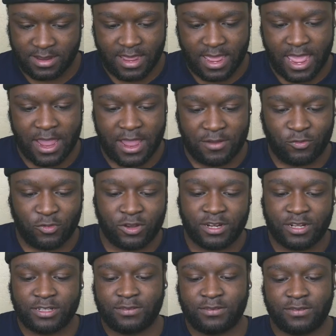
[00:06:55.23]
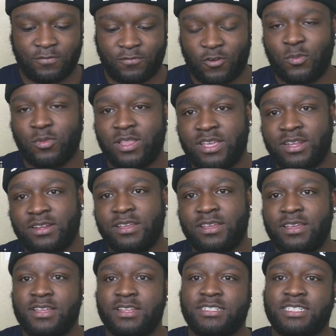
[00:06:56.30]
and we're gonna formulate
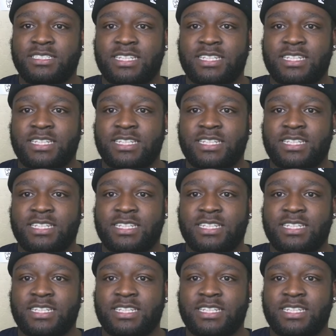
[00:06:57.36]
just